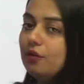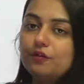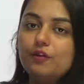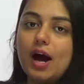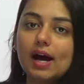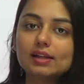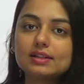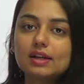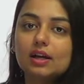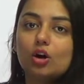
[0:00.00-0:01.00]

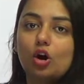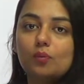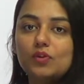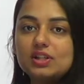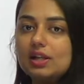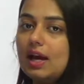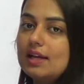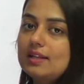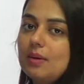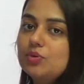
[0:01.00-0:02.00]
facts, obviously
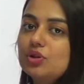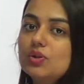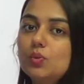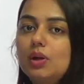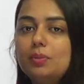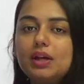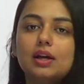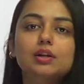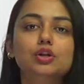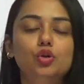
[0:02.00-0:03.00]
assumptions will be
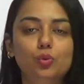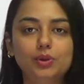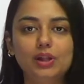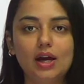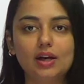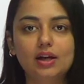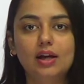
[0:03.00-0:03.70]
hidden over there.